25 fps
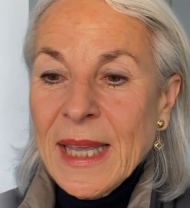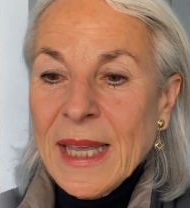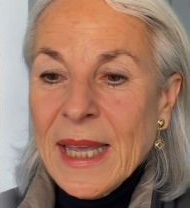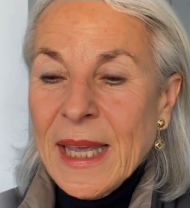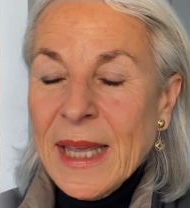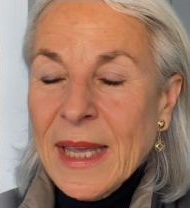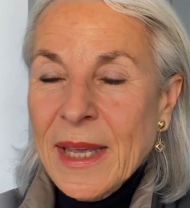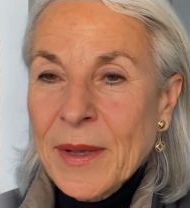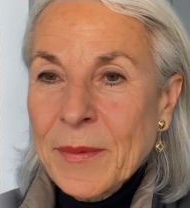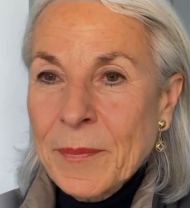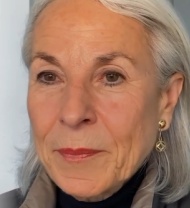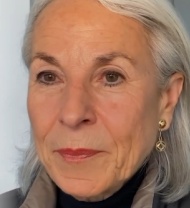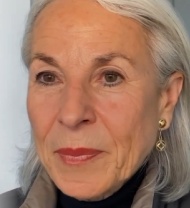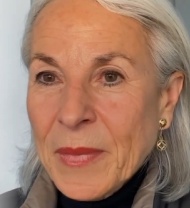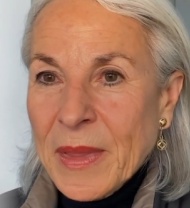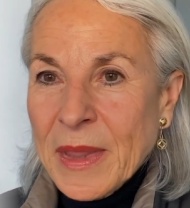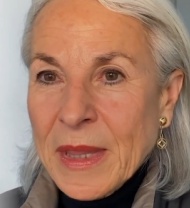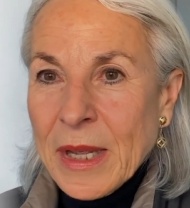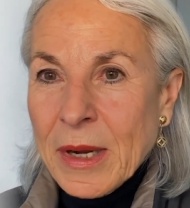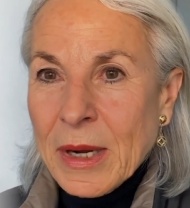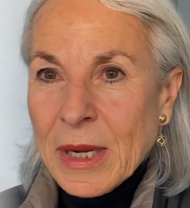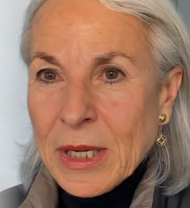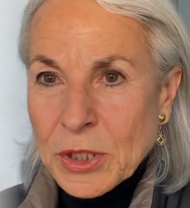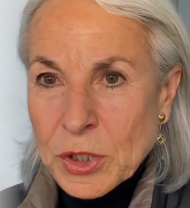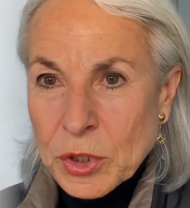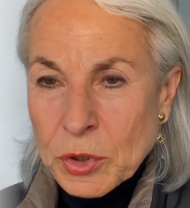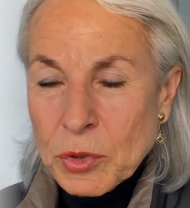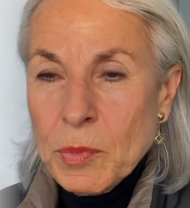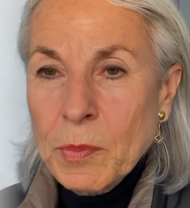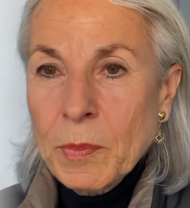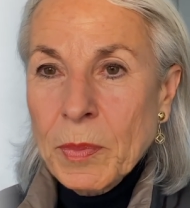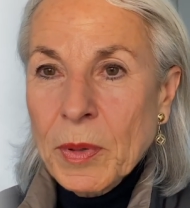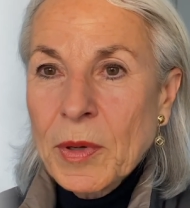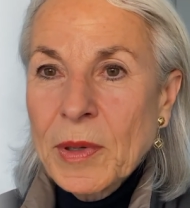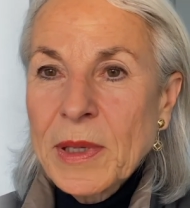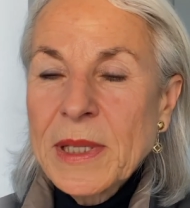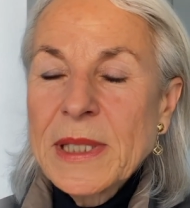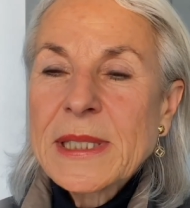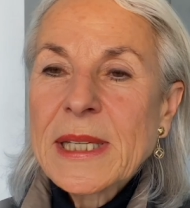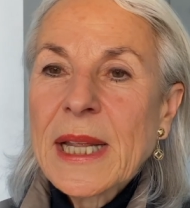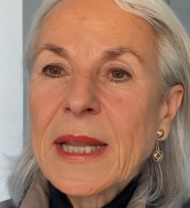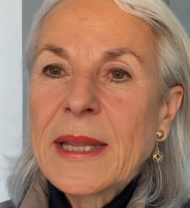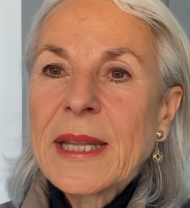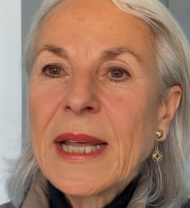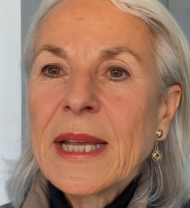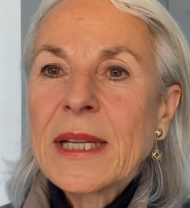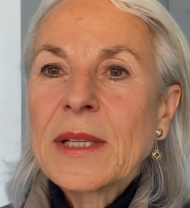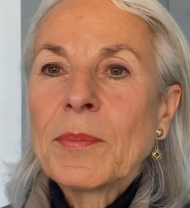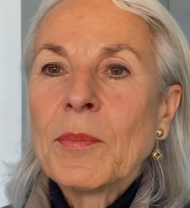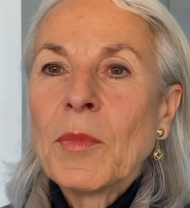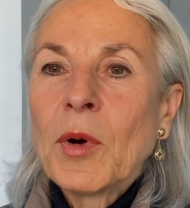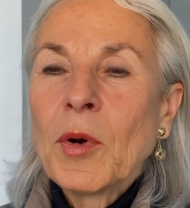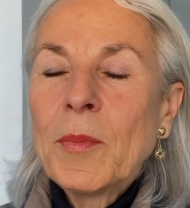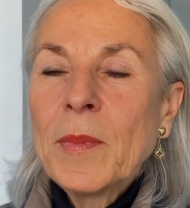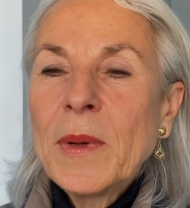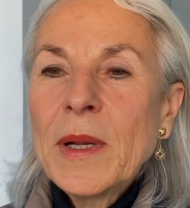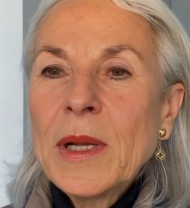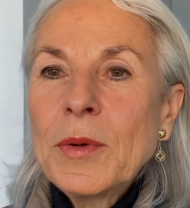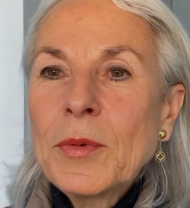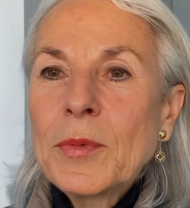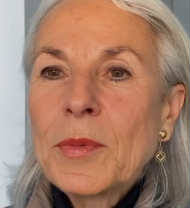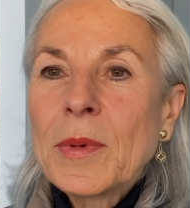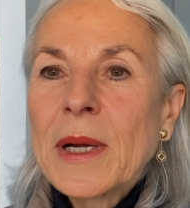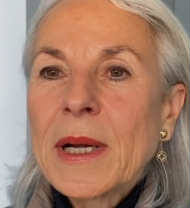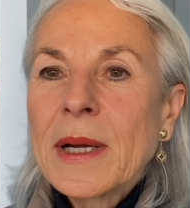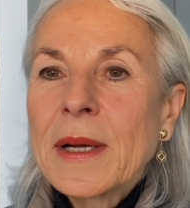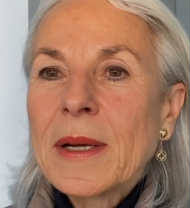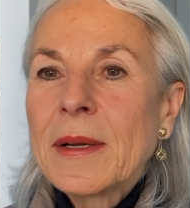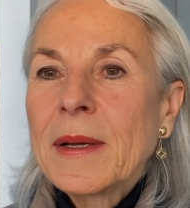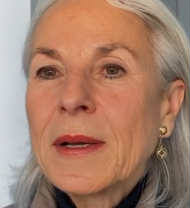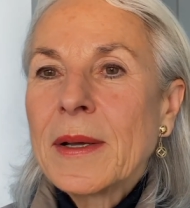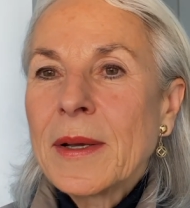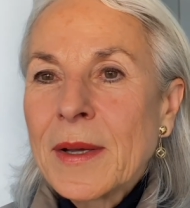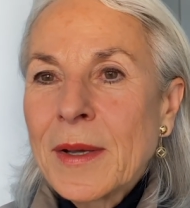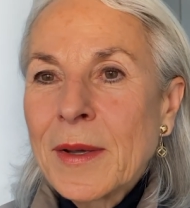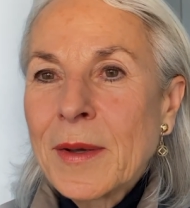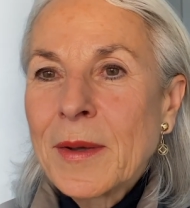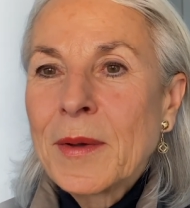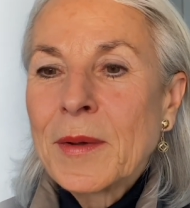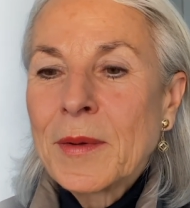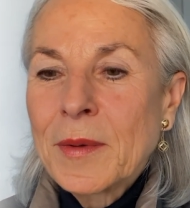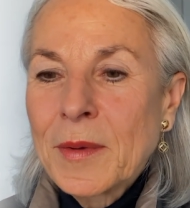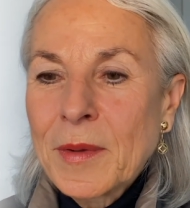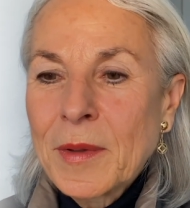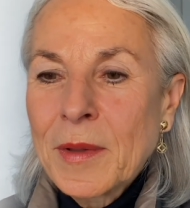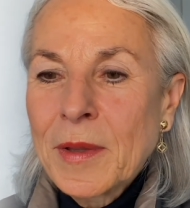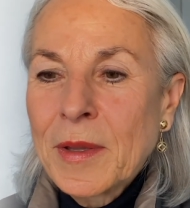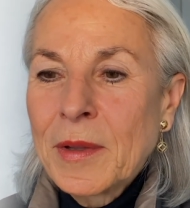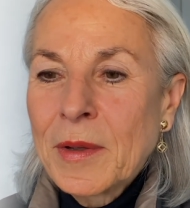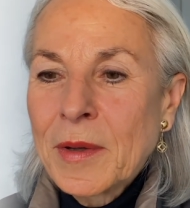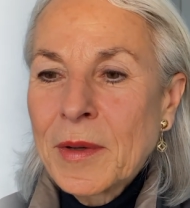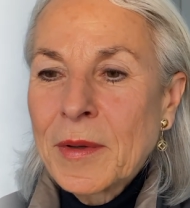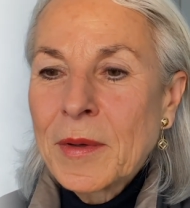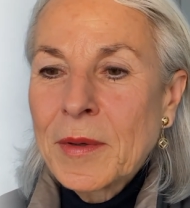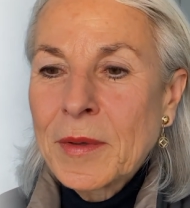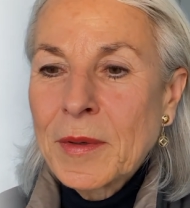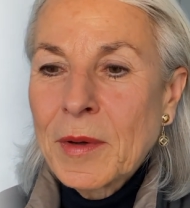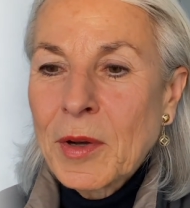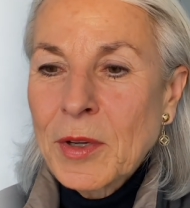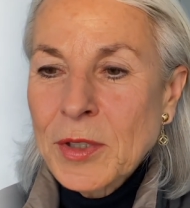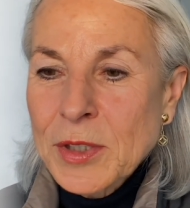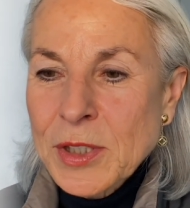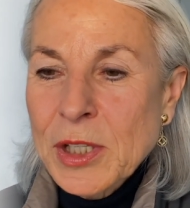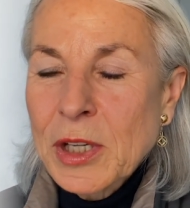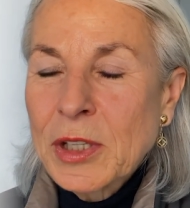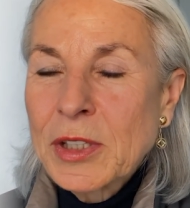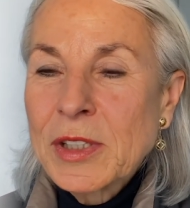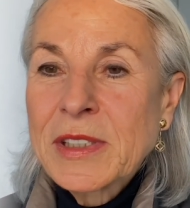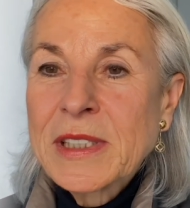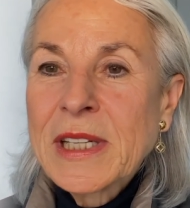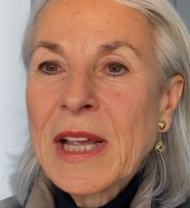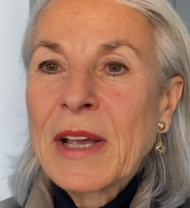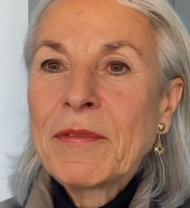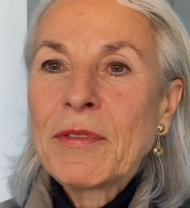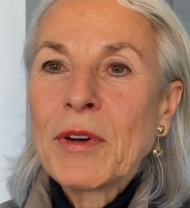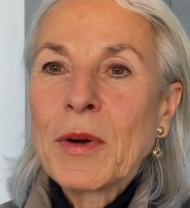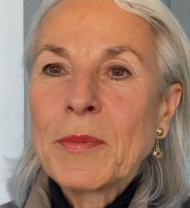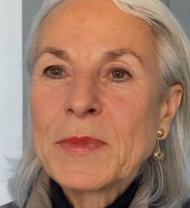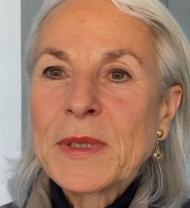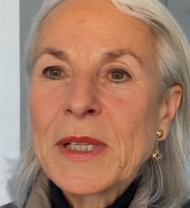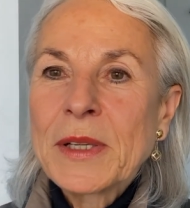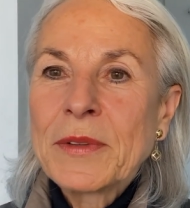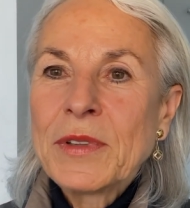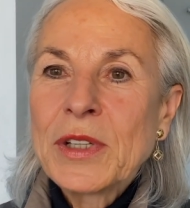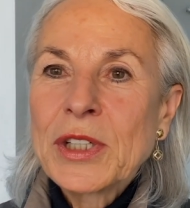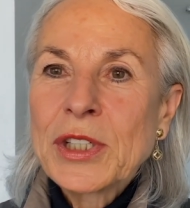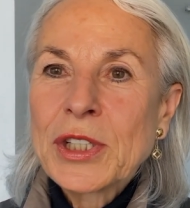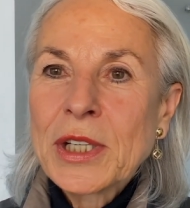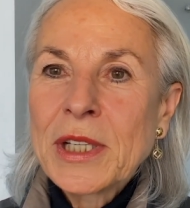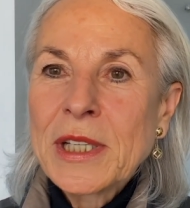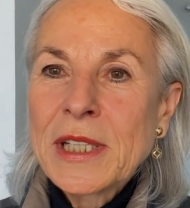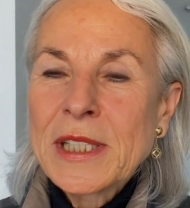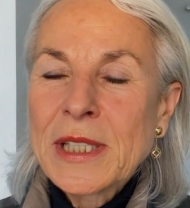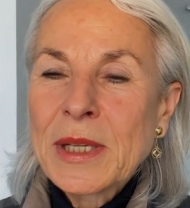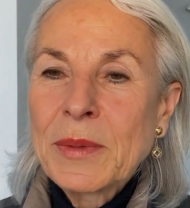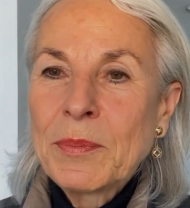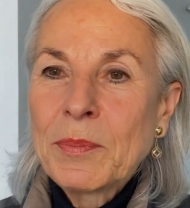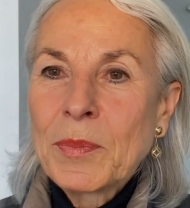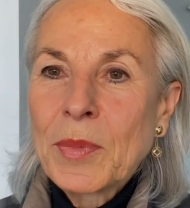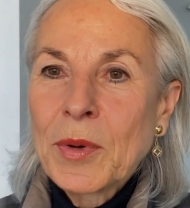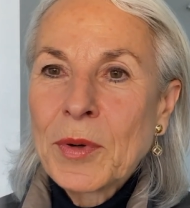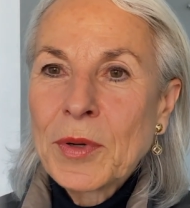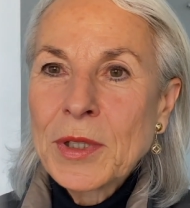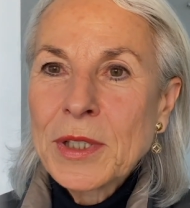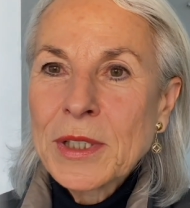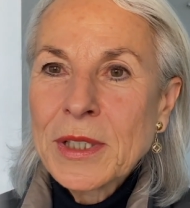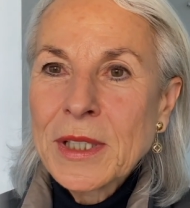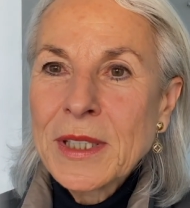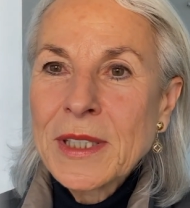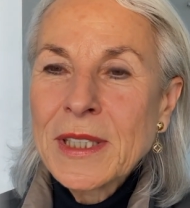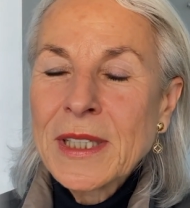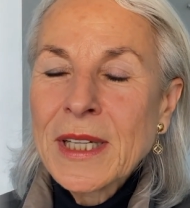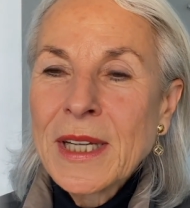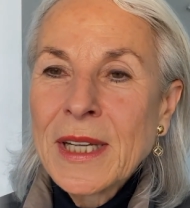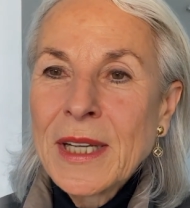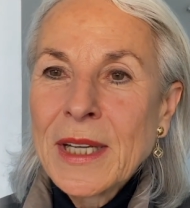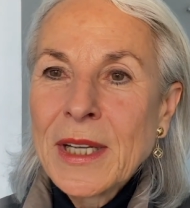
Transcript: There are 2 points at that moment where the self-observation is important.